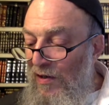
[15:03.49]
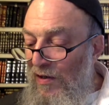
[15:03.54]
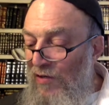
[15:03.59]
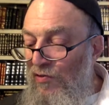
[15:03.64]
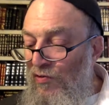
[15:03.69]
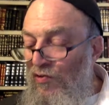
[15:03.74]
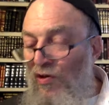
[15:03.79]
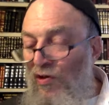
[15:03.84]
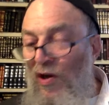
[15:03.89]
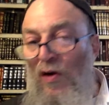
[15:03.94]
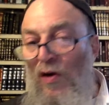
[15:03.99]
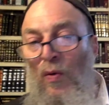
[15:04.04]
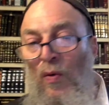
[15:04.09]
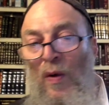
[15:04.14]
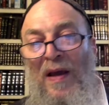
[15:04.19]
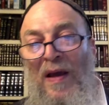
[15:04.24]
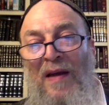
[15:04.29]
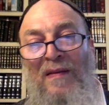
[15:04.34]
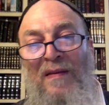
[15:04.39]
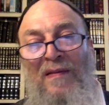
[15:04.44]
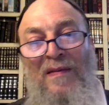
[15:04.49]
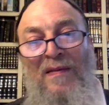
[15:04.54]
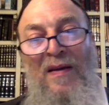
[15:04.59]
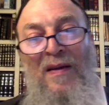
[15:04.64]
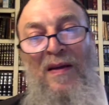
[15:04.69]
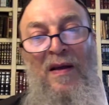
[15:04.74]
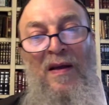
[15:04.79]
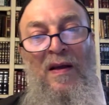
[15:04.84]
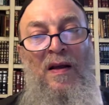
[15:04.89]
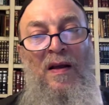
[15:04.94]
You should always
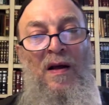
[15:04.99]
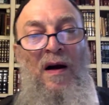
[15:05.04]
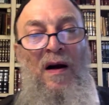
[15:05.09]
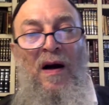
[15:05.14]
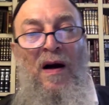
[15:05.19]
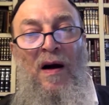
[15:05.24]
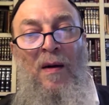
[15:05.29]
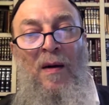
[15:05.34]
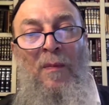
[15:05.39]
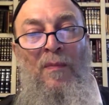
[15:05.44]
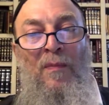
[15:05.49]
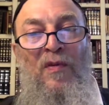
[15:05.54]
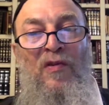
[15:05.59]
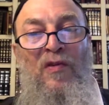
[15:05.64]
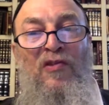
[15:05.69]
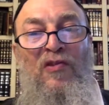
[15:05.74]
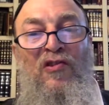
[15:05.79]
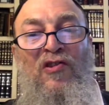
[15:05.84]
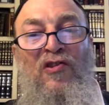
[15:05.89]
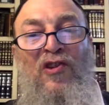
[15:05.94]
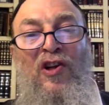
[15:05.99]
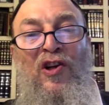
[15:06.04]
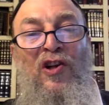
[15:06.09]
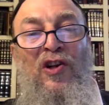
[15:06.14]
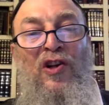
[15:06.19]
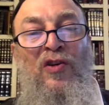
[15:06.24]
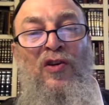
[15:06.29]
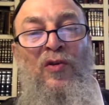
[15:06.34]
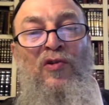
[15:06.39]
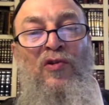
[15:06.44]

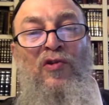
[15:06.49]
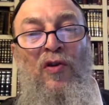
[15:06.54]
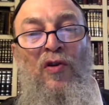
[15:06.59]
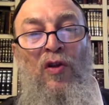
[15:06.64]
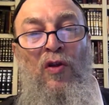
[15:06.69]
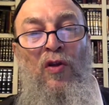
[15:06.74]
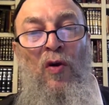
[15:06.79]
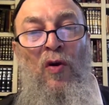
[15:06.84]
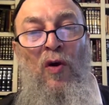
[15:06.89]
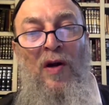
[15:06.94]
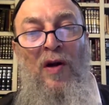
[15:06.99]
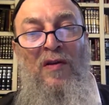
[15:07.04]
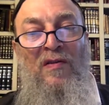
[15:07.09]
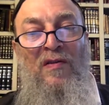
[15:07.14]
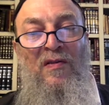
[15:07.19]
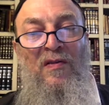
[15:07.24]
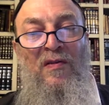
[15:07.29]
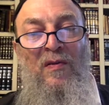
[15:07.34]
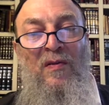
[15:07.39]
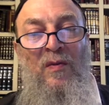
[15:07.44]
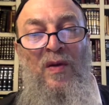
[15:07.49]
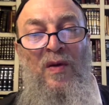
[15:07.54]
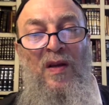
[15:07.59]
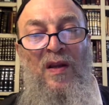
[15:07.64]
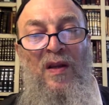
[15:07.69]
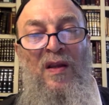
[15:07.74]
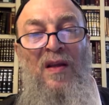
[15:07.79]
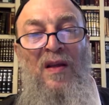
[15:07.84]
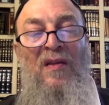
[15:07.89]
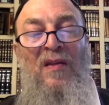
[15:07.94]
seclude your thoughts
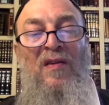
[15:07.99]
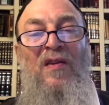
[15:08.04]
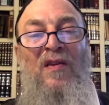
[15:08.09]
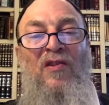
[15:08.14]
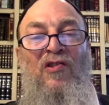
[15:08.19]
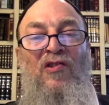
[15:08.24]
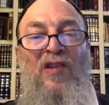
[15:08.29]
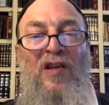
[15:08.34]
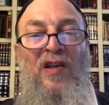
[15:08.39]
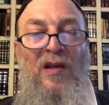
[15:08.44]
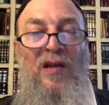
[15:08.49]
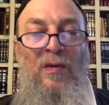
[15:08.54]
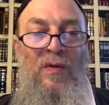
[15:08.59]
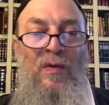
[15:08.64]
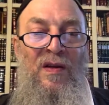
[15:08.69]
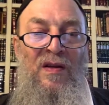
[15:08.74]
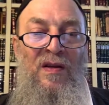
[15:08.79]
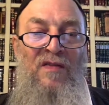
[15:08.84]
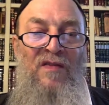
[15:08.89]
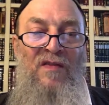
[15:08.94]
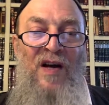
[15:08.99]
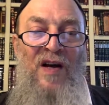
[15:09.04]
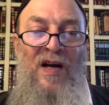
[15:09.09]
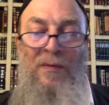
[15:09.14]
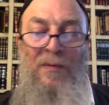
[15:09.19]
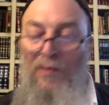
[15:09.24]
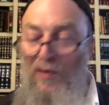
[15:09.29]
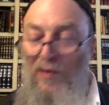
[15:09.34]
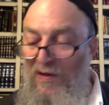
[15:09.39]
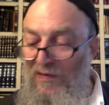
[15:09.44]
with the Shechina, with the
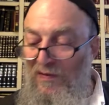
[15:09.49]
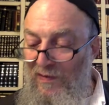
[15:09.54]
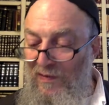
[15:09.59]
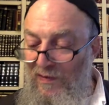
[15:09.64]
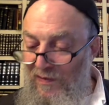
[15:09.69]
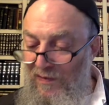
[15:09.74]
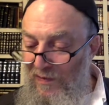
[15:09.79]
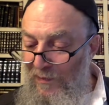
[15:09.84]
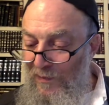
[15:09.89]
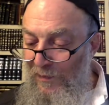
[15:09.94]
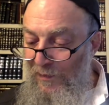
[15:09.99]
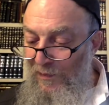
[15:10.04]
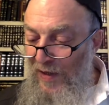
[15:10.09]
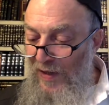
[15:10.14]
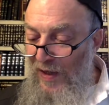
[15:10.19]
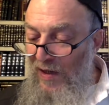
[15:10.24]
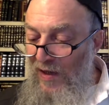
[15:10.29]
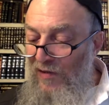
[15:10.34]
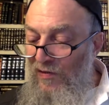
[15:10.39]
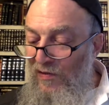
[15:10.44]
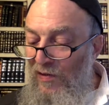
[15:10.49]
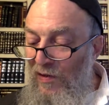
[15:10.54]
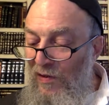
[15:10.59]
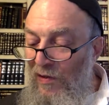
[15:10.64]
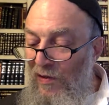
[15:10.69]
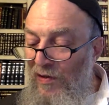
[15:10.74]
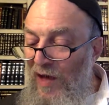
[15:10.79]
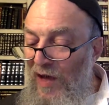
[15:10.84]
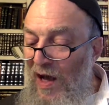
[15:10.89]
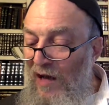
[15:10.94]
divine presence.
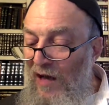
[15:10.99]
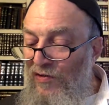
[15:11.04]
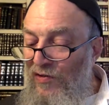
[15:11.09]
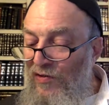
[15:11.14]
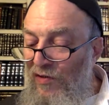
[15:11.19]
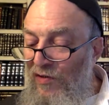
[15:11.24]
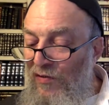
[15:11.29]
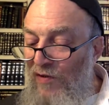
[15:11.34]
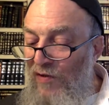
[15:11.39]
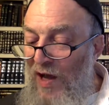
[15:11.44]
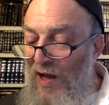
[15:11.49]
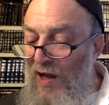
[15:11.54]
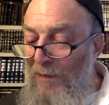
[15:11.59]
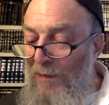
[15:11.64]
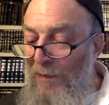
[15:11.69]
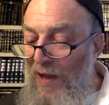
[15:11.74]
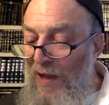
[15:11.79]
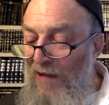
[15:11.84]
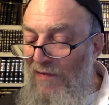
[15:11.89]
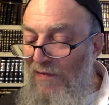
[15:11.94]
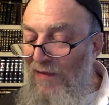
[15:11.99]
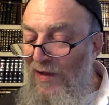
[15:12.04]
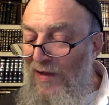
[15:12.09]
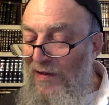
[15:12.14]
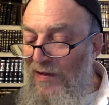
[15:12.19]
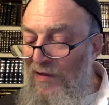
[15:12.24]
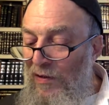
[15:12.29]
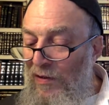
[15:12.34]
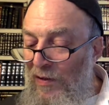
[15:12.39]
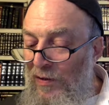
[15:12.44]
Shelo yachshov rak
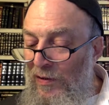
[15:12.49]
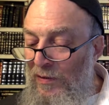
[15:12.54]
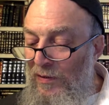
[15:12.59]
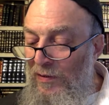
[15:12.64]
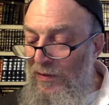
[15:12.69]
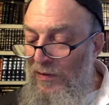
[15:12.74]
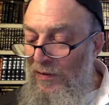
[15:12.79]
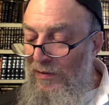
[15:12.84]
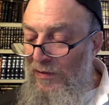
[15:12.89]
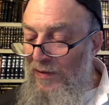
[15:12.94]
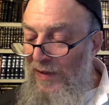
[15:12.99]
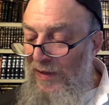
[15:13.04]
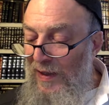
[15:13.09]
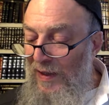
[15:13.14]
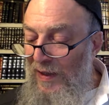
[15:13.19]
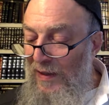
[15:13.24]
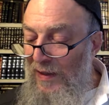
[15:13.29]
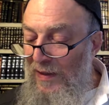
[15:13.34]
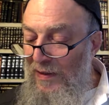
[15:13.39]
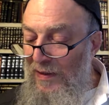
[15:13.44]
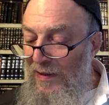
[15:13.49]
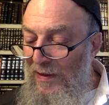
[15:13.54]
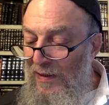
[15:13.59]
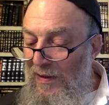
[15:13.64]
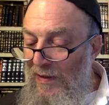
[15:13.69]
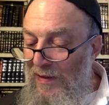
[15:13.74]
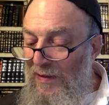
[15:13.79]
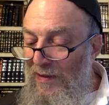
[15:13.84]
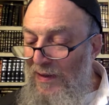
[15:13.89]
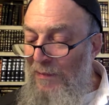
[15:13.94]
be'avato ota
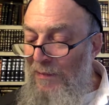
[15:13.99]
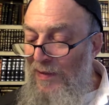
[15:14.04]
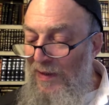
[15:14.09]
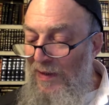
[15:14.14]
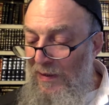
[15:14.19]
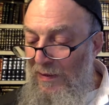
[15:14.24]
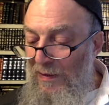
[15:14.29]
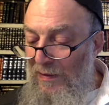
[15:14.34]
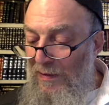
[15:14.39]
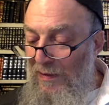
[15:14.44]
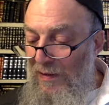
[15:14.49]
tamid.